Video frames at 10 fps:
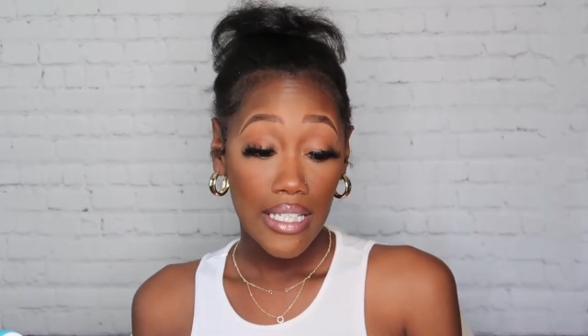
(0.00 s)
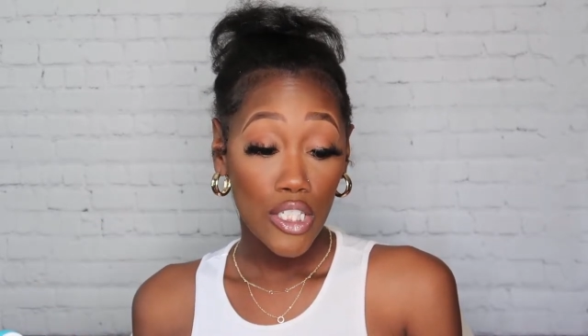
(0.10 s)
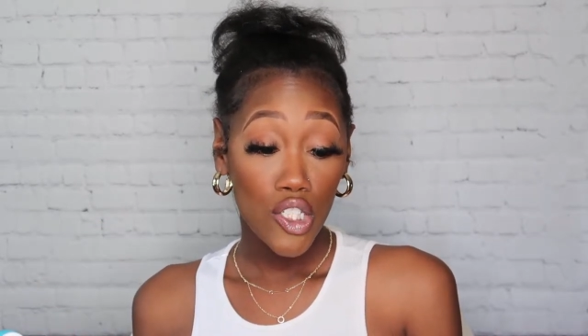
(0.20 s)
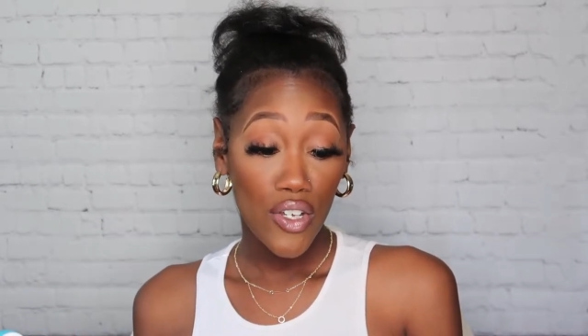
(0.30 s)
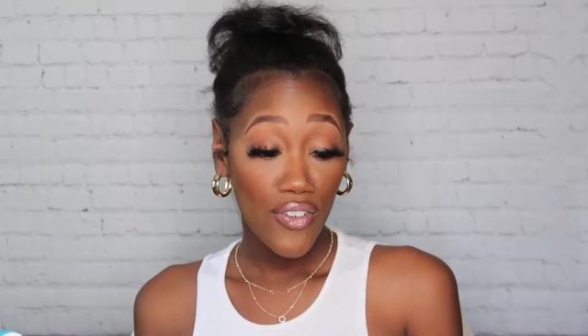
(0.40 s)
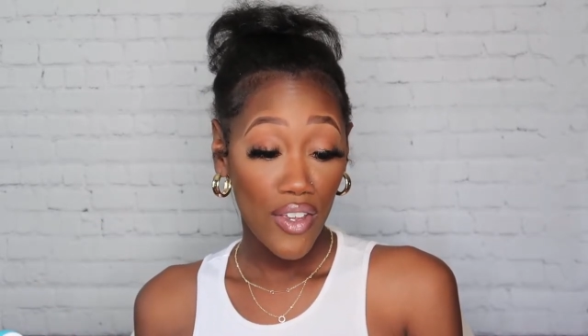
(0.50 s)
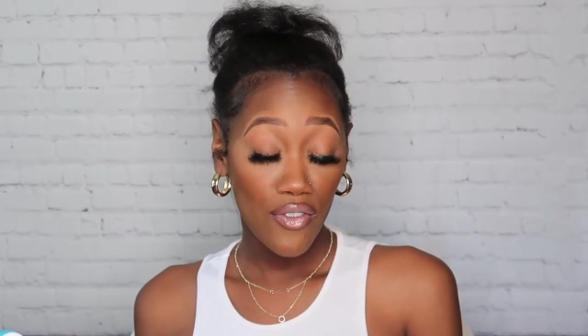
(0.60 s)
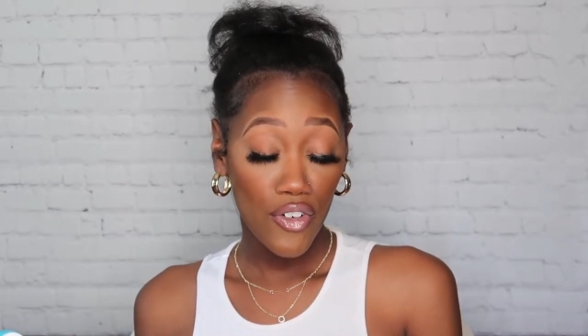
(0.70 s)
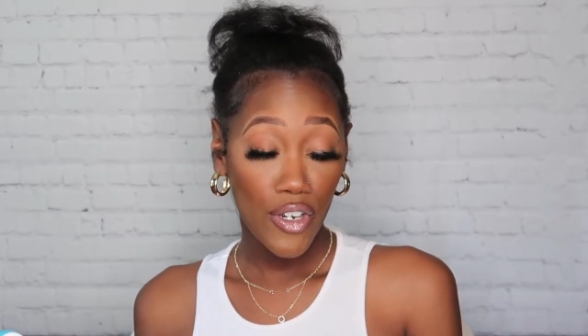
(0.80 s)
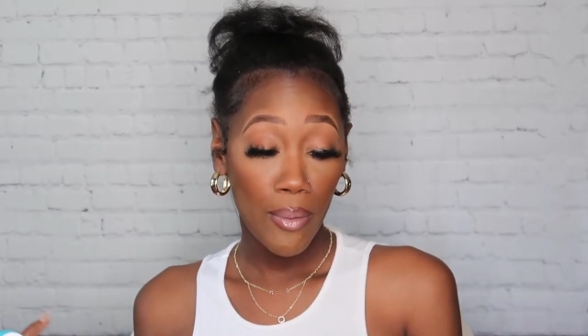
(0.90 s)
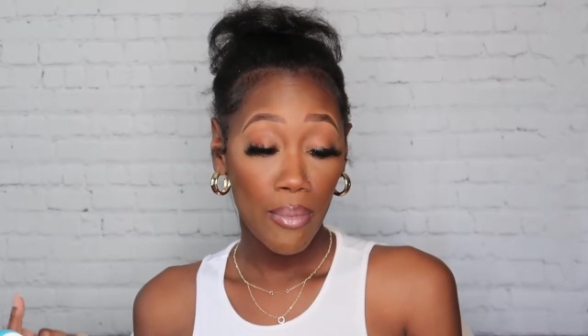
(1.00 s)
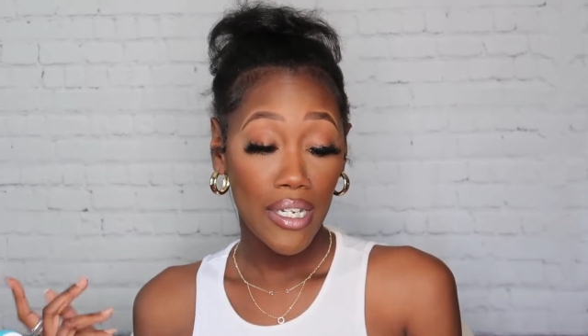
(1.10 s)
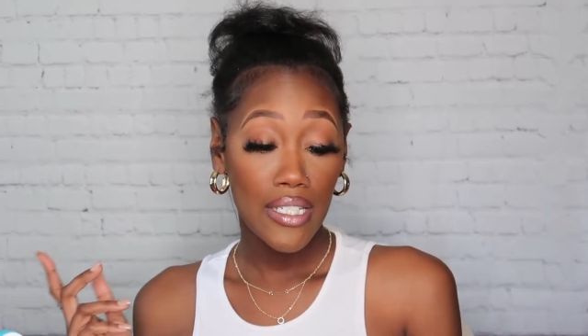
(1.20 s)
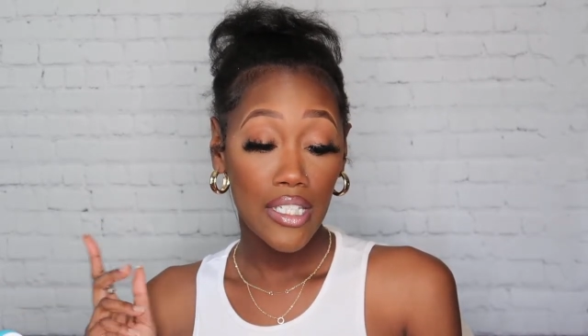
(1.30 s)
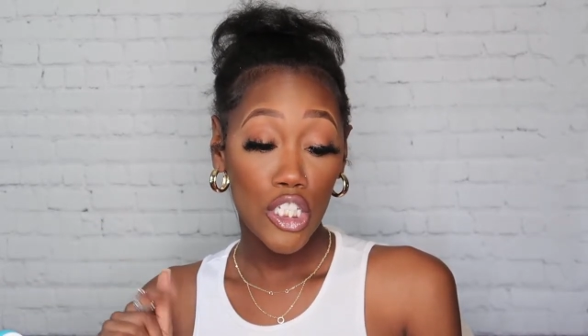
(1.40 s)
It's sulfate free, but
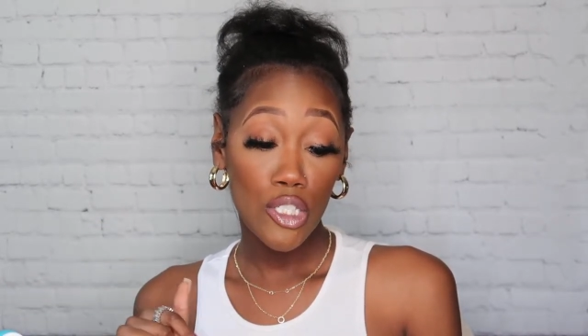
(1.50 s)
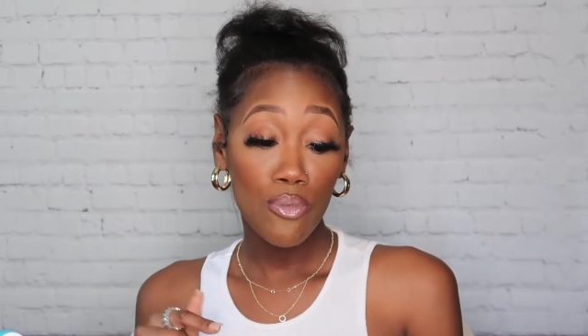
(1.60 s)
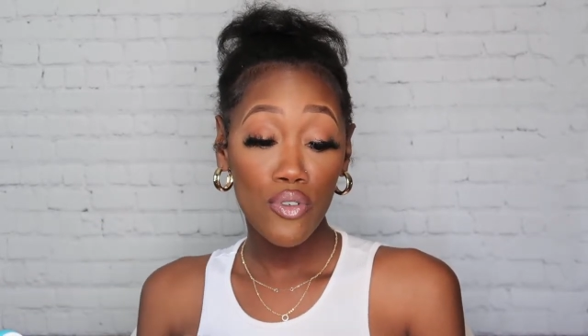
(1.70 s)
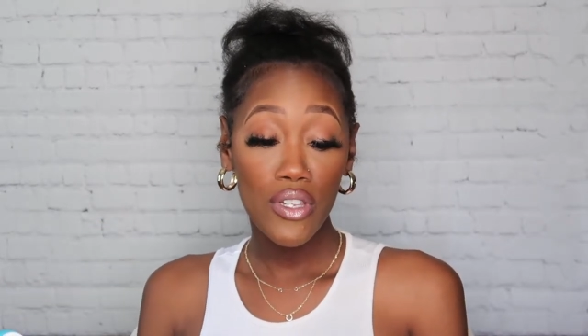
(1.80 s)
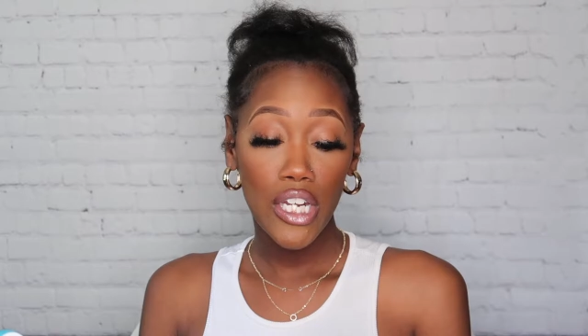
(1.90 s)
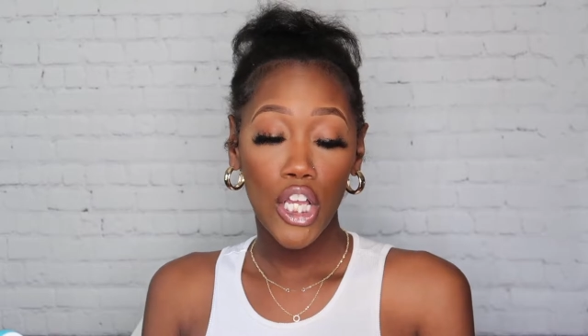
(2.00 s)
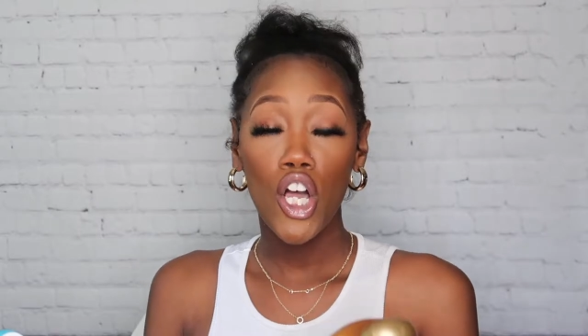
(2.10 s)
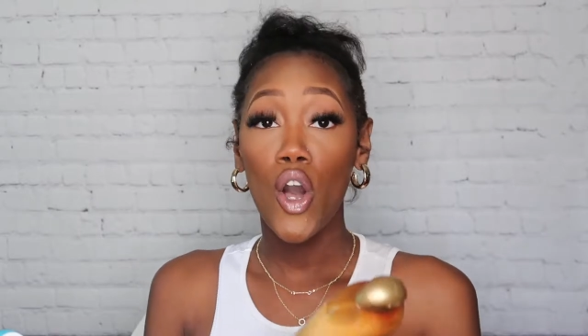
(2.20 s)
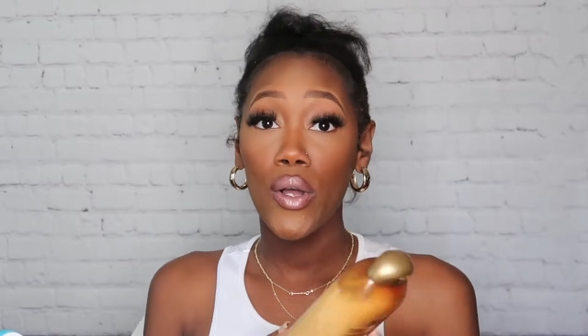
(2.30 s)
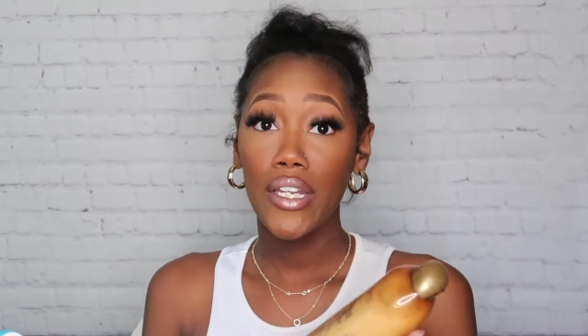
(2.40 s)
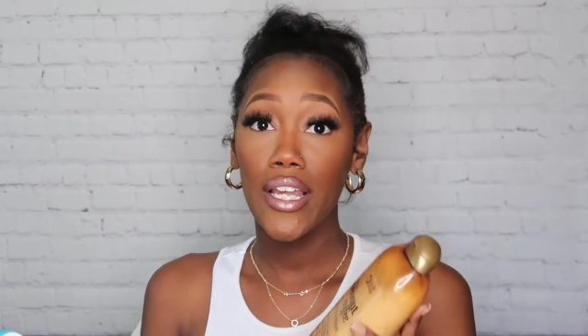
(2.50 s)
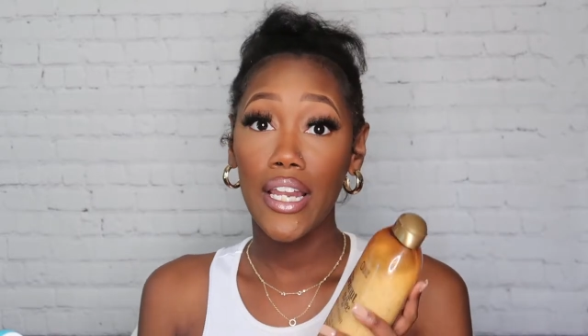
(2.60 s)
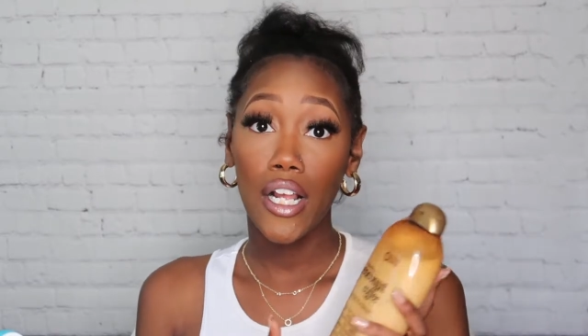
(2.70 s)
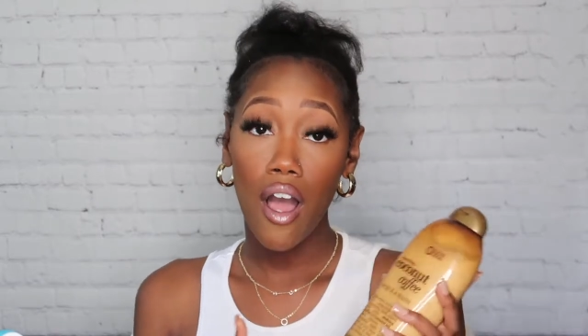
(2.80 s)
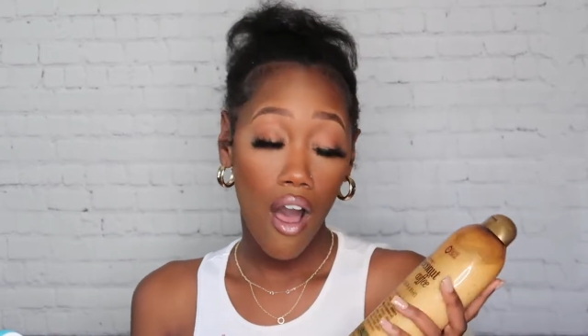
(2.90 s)
it's the smoothing in coconut
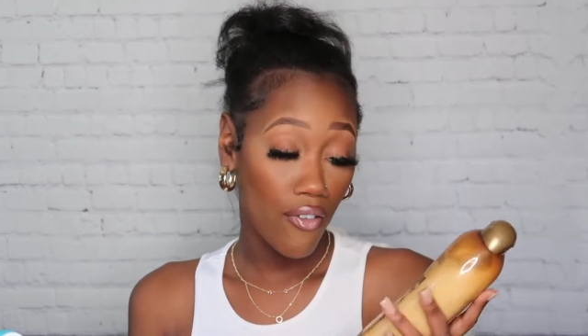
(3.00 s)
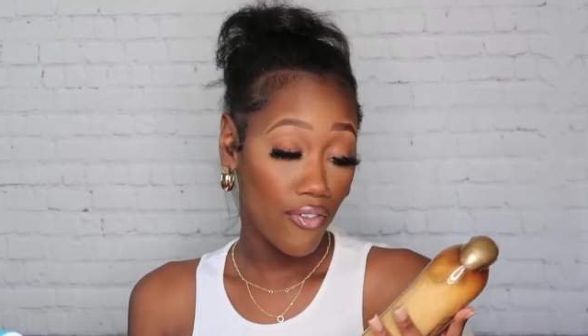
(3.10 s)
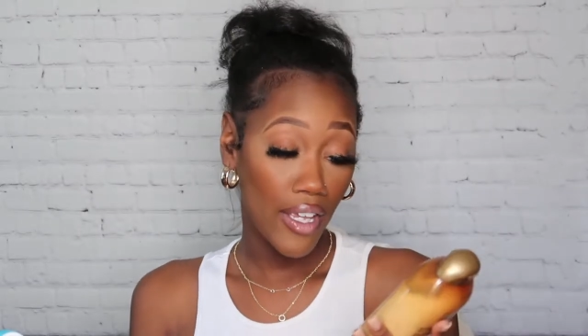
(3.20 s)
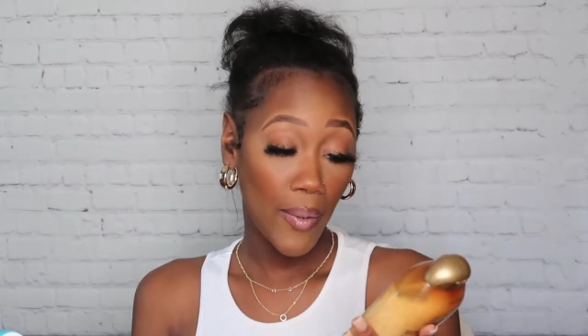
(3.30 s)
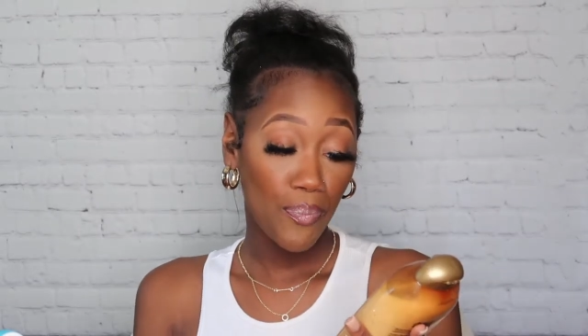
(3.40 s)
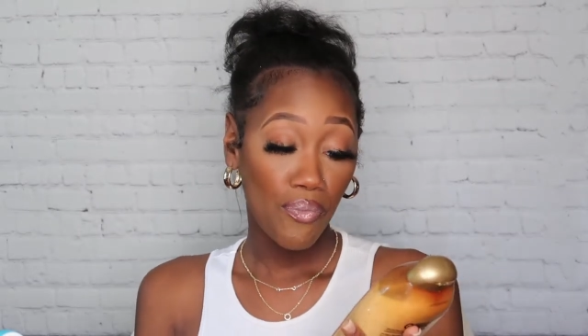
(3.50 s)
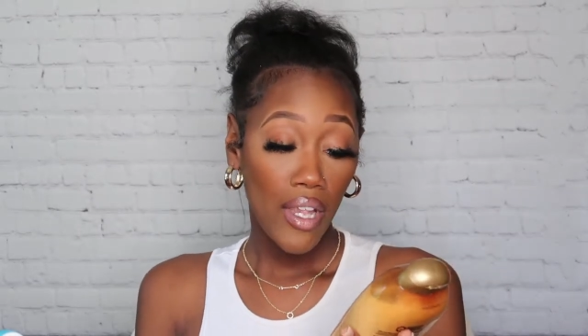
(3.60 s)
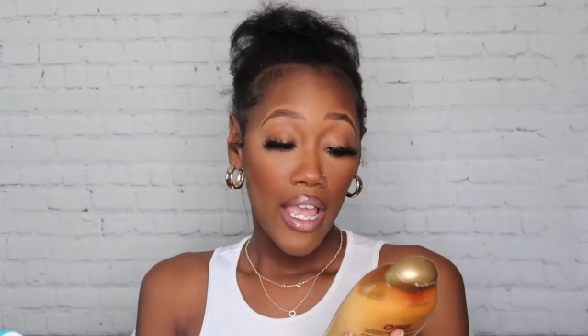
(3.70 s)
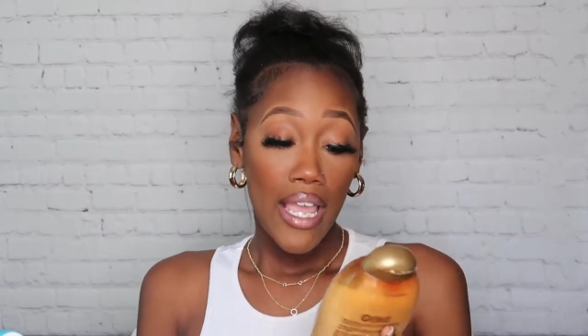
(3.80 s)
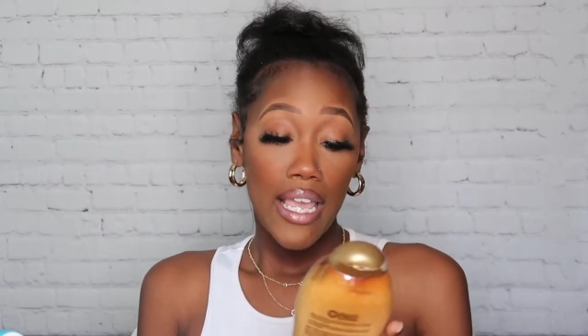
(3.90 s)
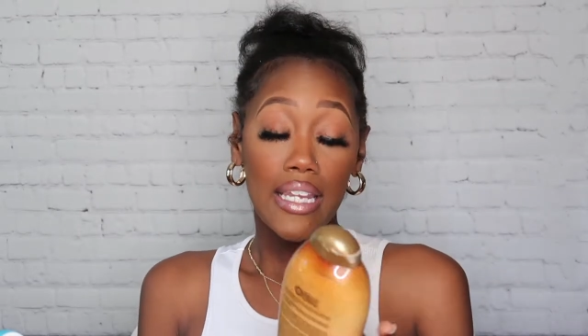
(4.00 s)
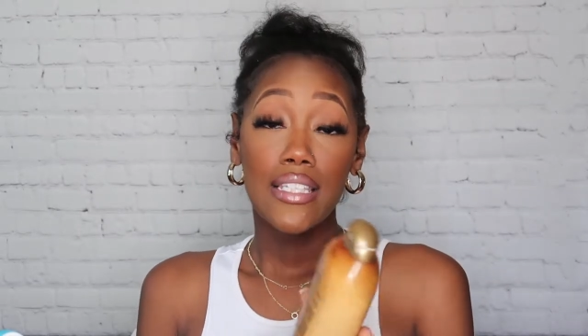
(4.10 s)
and coffee, and